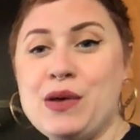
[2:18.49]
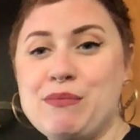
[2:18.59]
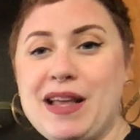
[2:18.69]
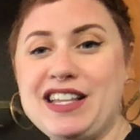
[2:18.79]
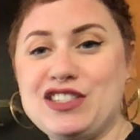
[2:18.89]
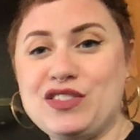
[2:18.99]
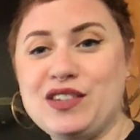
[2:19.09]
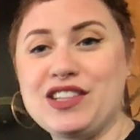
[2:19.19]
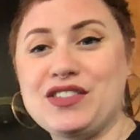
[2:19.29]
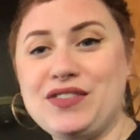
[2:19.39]
many
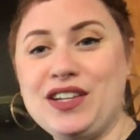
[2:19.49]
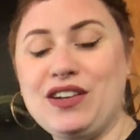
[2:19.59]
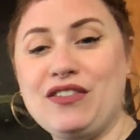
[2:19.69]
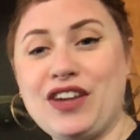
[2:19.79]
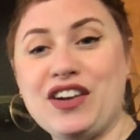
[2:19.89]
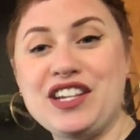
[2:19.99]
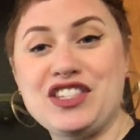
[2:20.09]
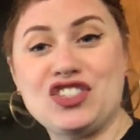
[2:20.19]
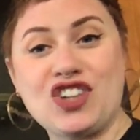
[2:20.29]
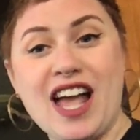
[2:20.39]
students feel very
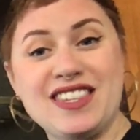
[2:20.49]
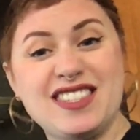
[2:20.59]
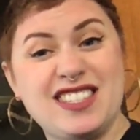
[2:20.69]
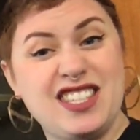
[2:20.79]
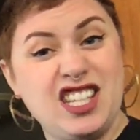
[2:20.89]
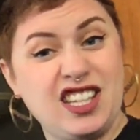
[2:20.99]
stressed